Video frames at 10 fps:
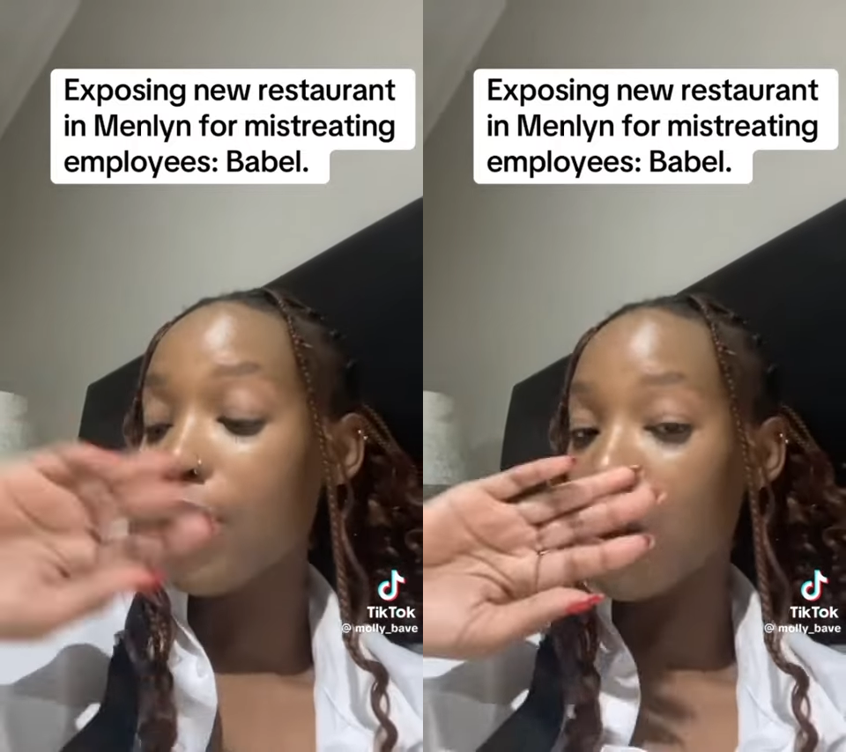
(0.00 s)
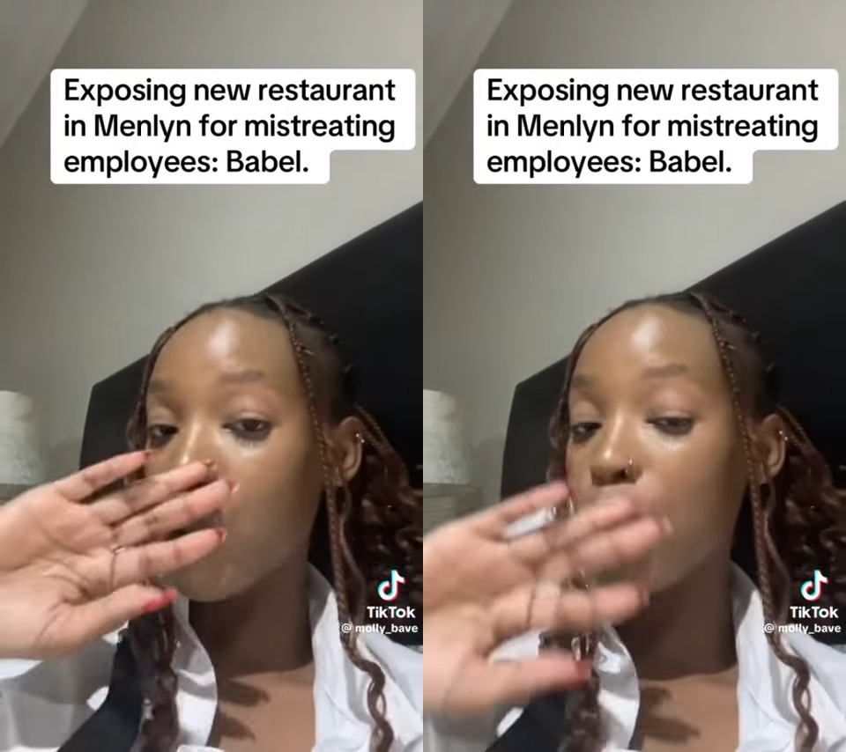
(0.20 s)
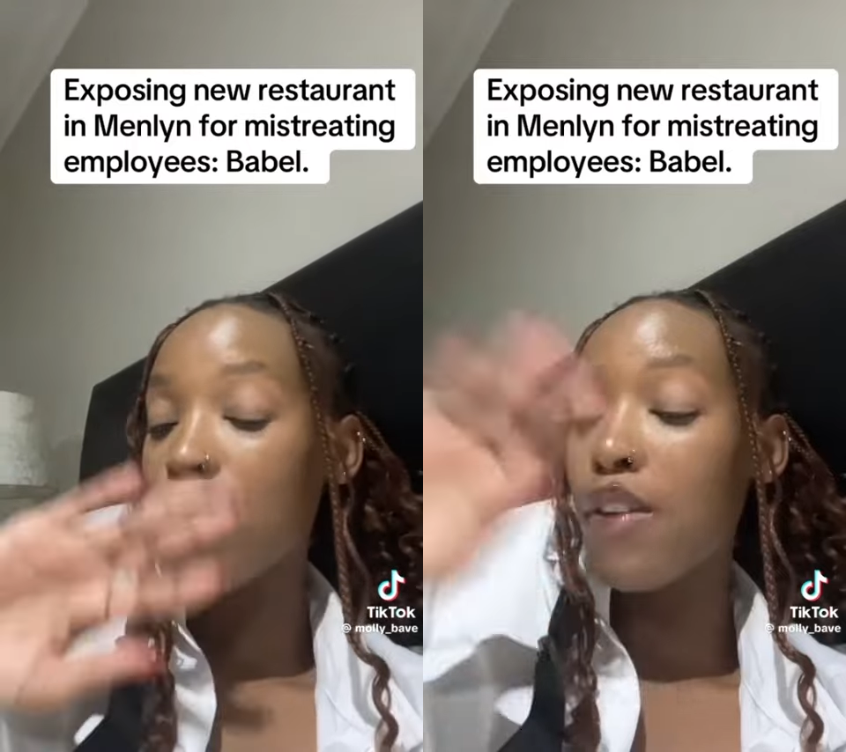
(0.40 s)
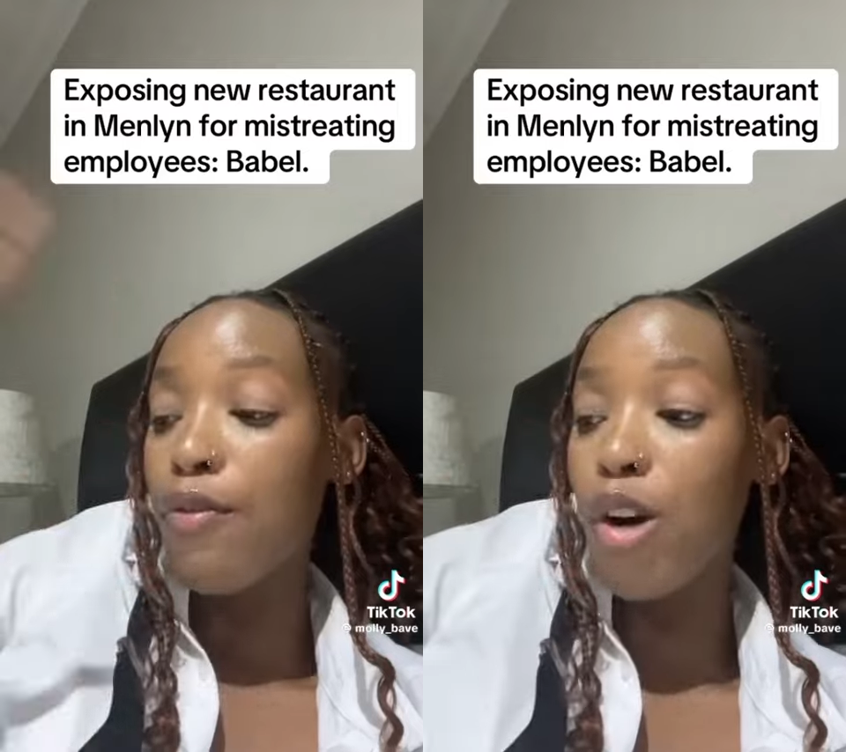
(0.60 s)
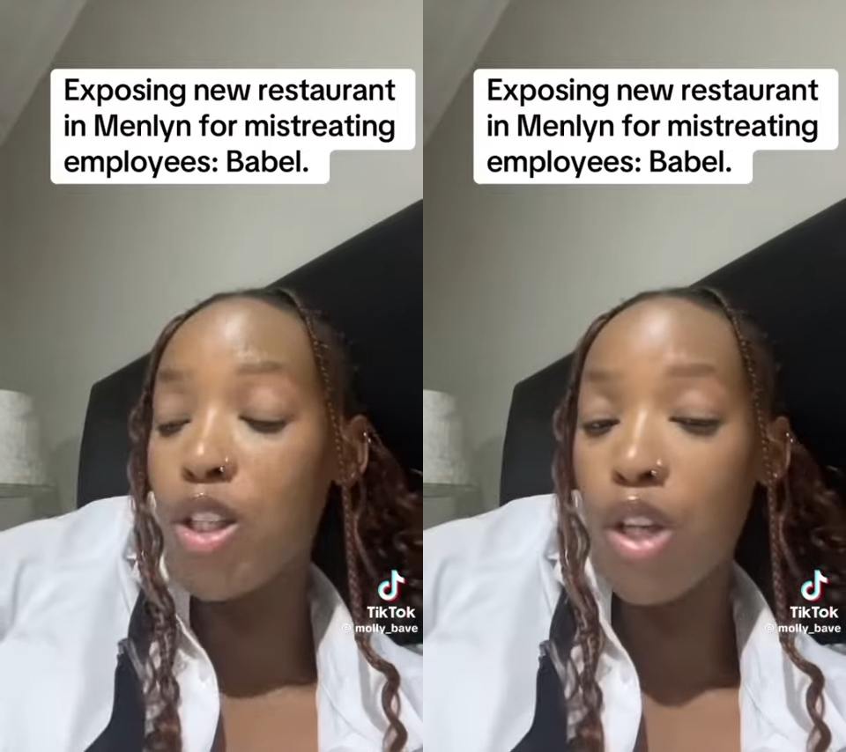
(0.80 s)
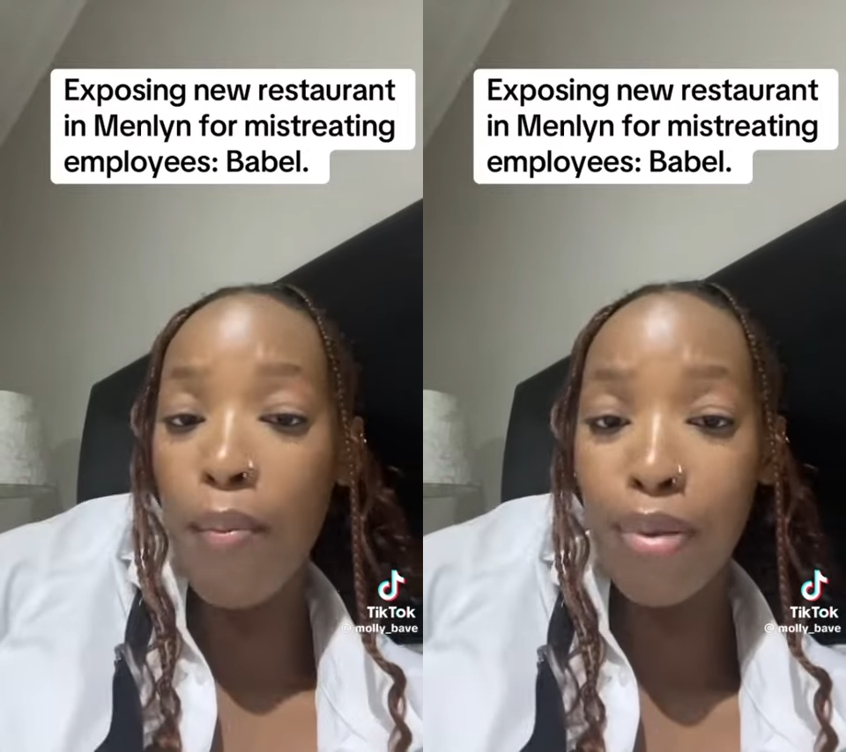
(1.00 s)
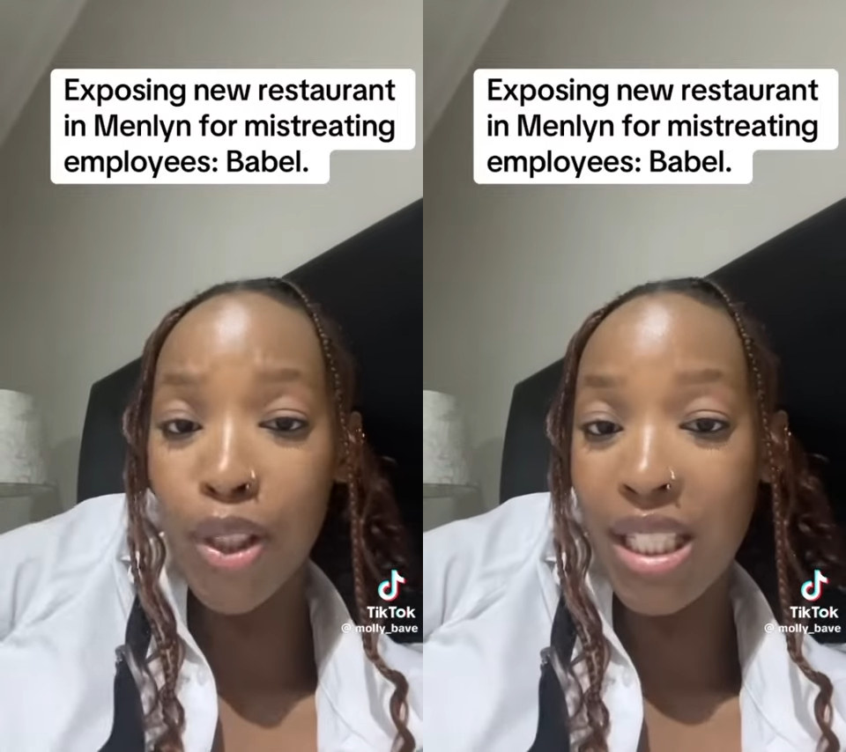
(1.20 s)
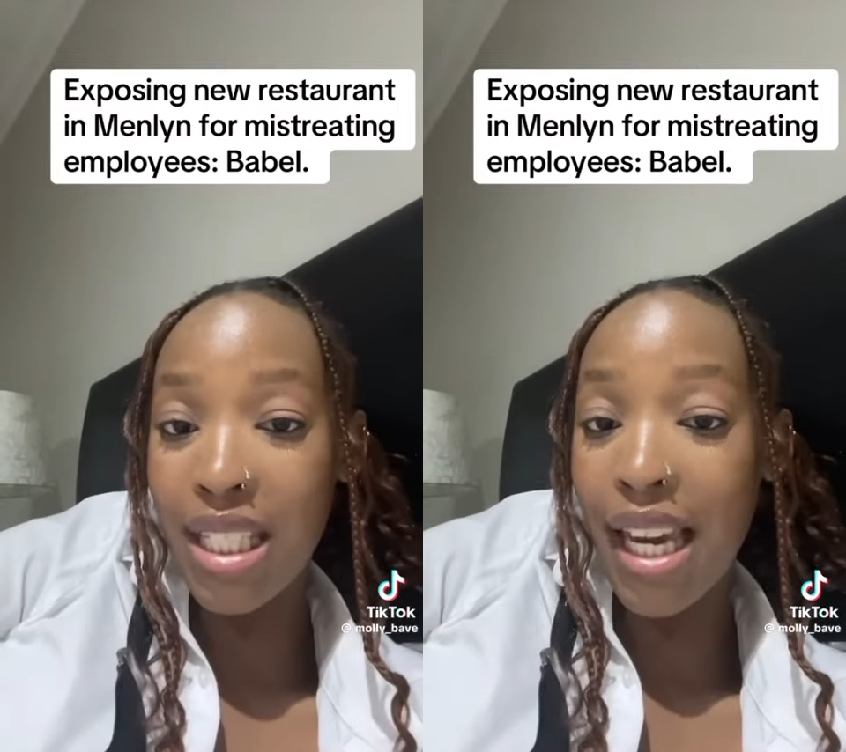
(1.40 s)
excuse me for example
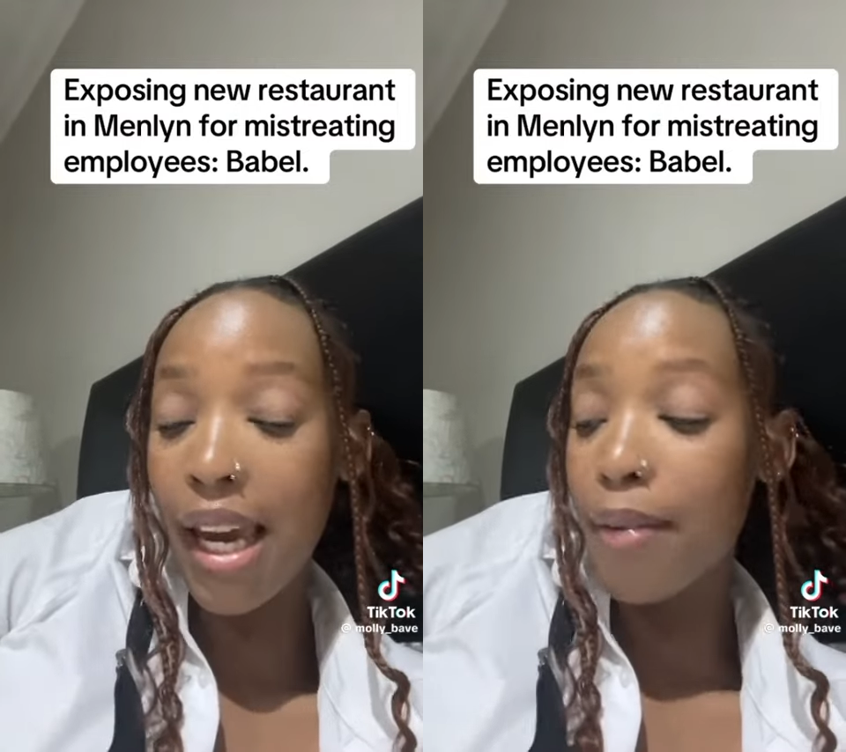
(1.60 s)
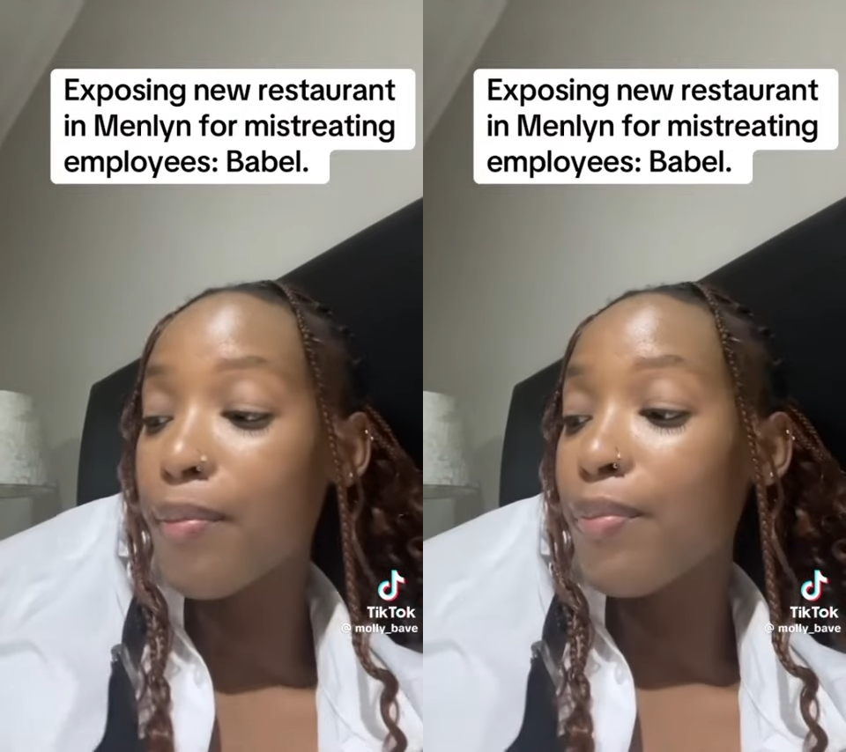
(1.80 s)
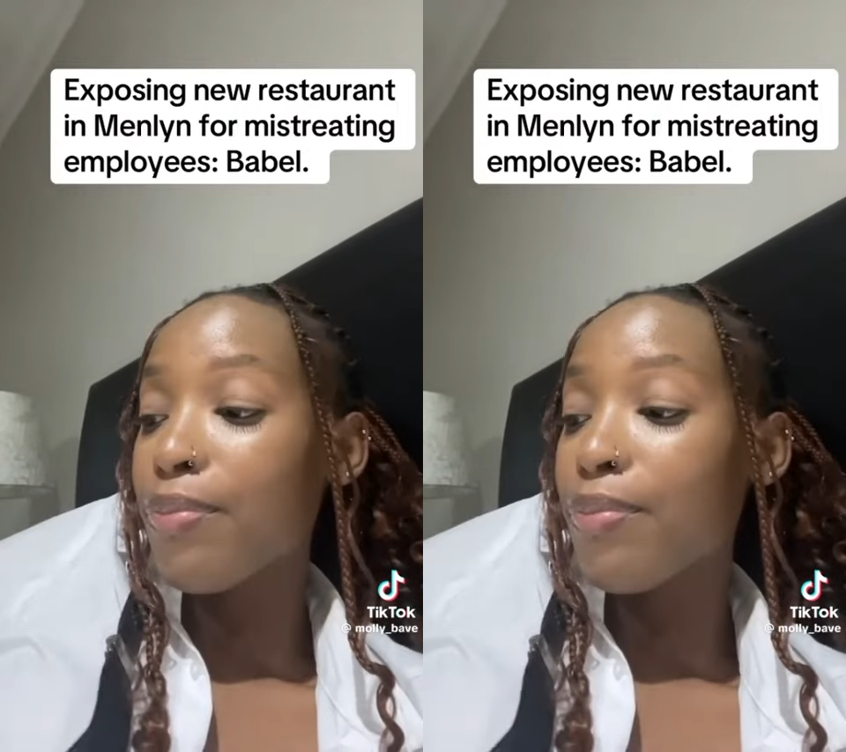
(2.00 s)
today